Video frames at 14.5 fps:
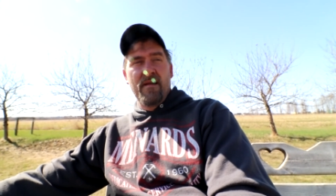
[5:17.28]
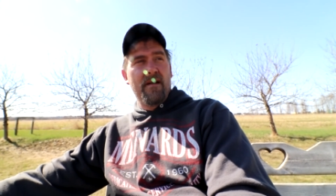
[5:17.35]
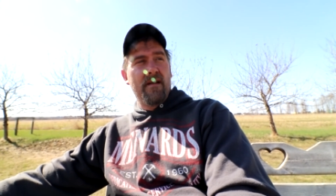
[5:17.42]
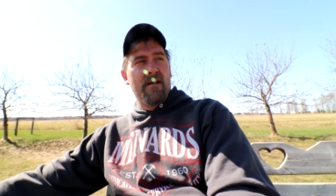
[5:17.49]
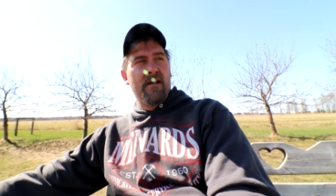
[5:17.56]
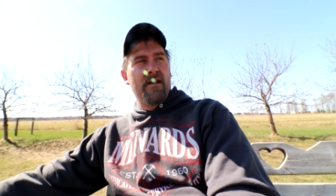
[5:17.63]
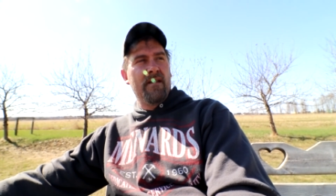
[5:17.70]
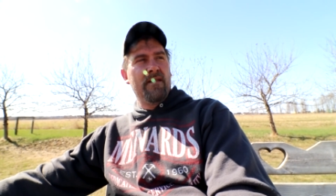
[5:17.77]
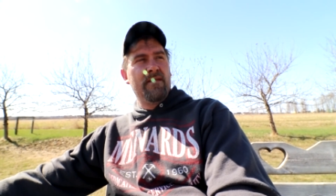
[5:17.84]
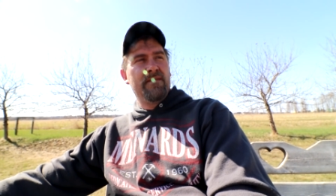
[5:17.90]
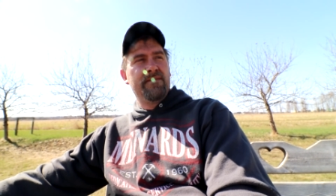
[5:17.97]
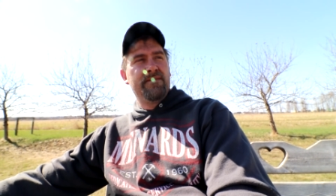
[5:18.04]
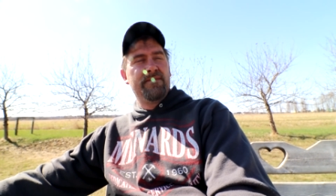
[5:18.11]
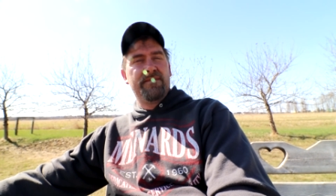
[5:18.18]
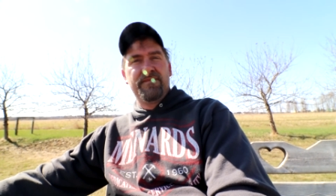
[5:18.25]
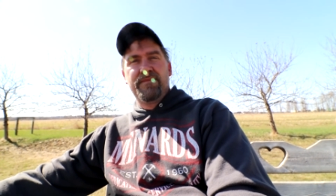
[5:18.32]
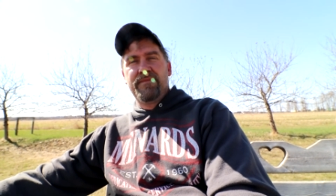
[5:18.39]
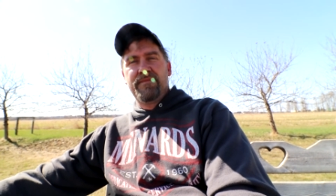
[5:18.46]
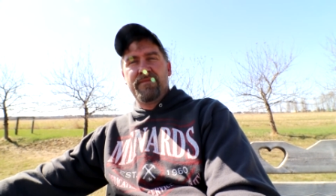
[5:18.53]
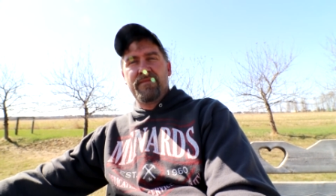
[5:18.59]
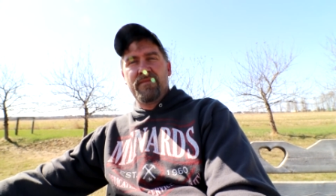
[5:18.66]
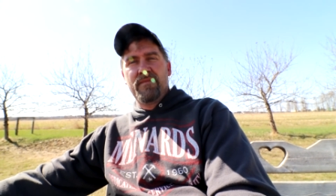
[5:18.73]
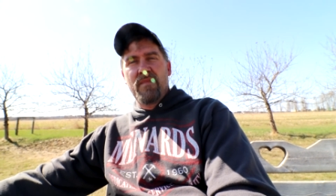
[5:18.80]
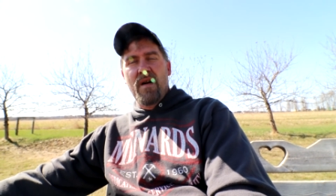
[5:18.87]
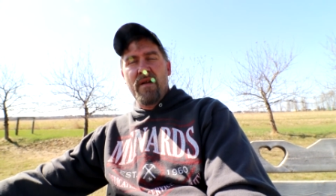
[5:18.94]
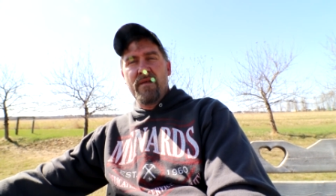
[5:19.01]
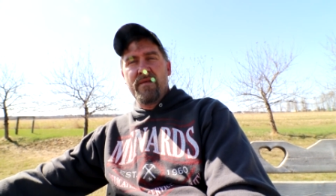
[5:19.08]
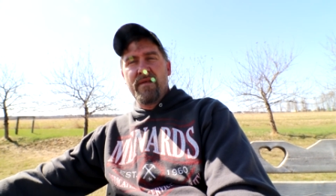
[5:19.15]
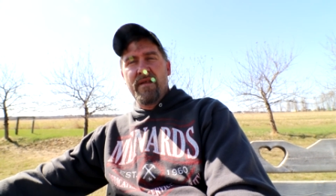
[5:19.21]

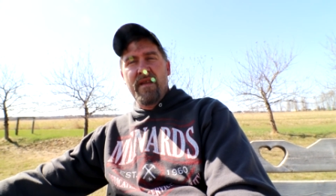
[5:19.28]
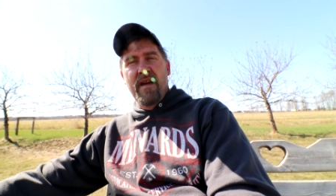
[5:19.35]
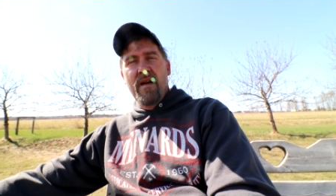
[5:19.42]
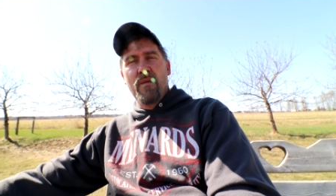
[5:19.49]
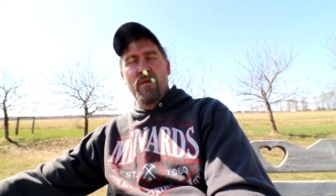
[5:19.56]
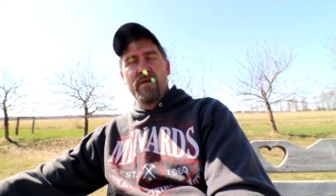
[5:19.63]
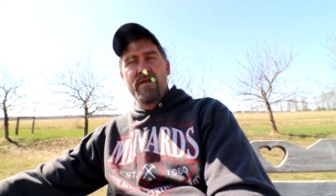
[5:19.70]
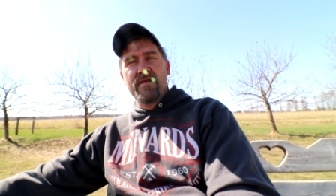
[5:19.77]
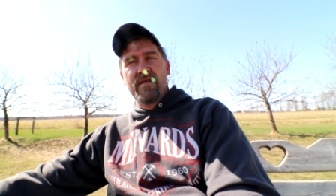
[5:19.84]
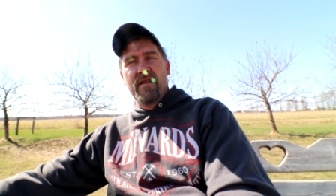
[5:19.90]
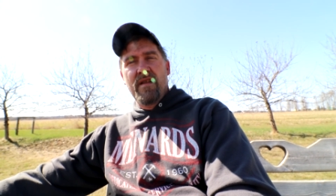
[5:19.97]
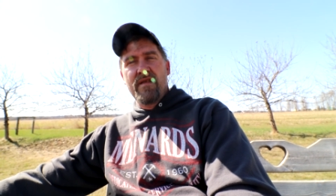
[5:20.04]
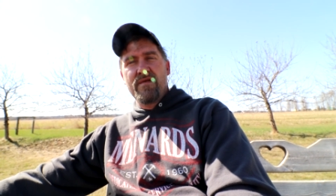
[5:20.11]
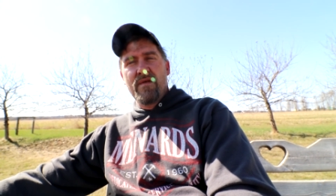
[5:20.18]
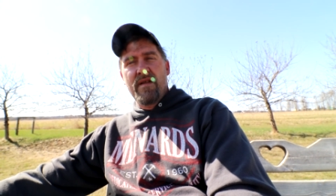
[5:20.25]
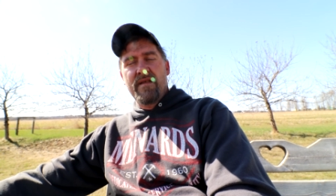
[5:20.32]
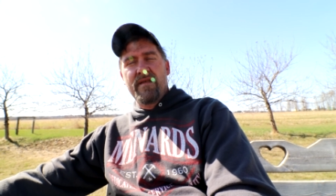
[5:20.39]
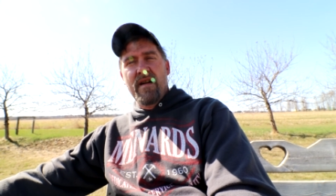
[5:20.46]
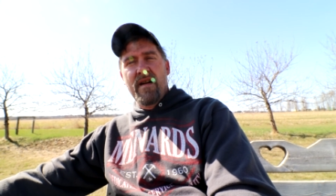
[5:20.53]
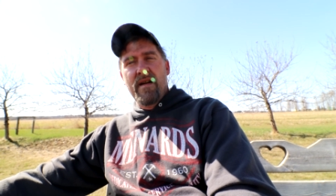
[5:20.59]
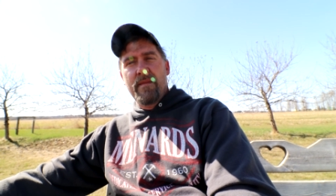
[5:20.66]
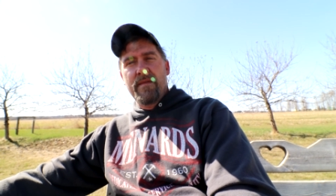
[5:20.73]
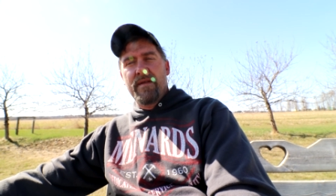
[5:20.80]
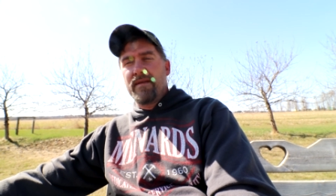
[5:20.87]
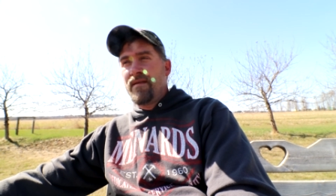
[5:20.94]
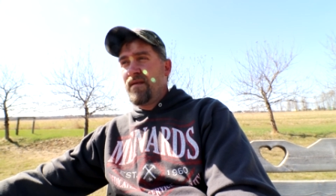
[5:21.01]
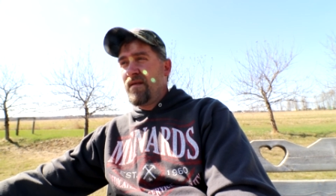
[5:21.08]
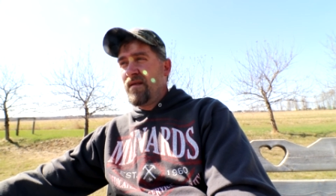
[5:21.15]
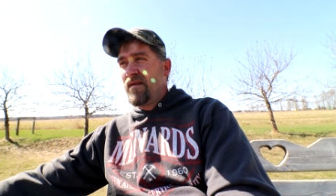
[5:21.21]
Other than that, we're just going to enjoy the time,
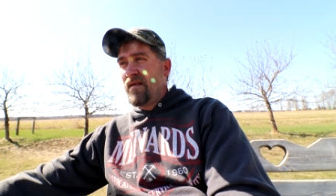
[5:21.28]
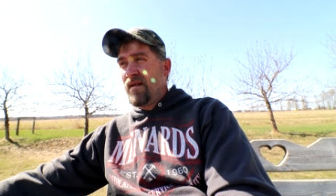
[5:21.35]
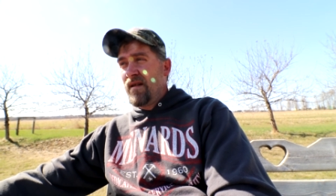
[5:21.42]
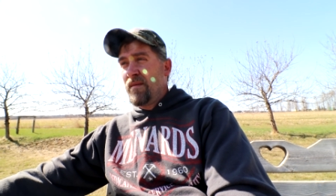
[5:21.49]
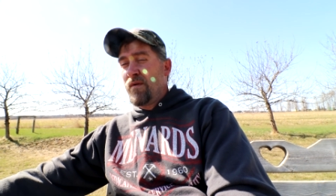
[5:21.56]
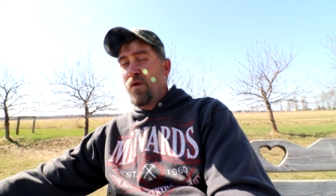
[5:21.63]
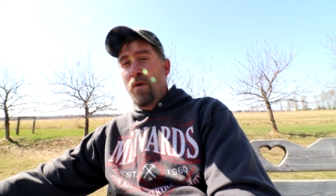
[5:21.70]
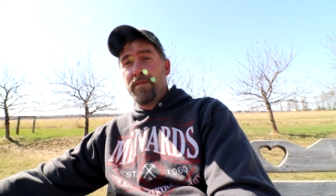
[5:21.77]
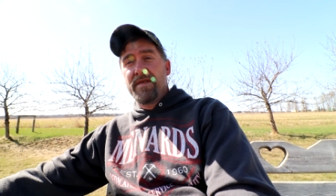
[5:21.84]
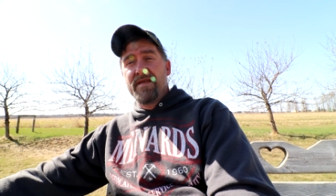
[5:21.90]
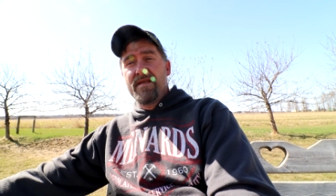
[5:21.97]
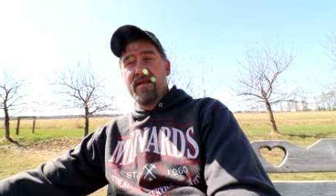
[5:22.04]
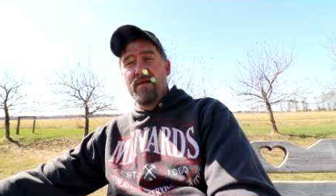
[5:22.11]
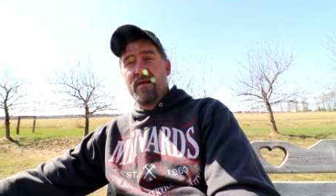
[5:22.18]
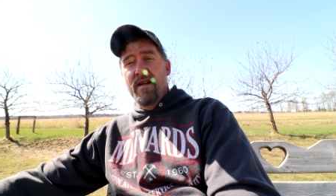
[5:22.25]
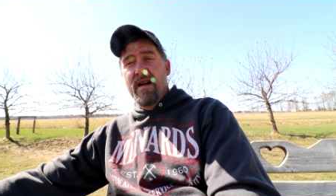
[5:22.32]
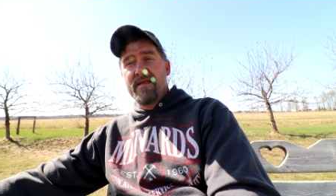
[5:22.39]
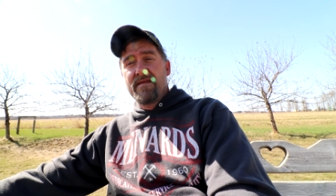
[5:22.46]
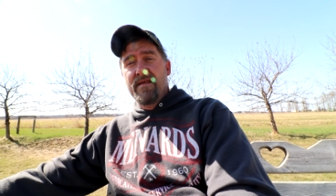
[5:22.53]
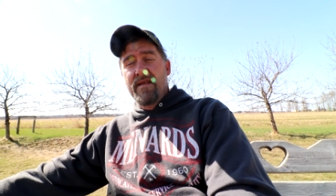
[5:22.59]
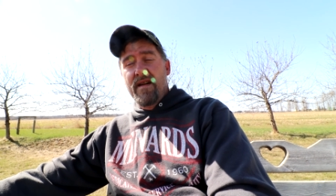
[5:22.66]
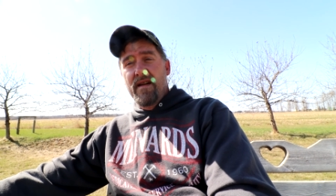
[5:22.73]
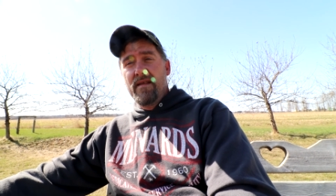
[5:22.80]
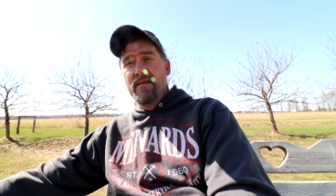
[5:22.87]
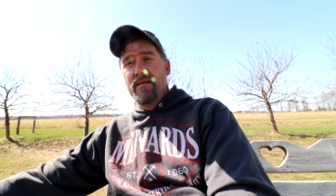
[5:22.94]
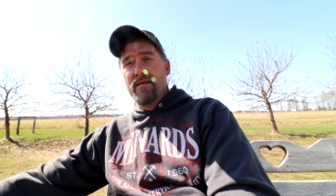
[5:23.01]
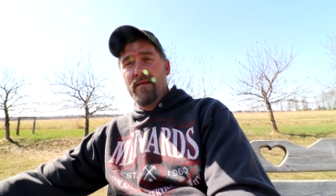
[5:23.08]
and hope to see you guys tonight,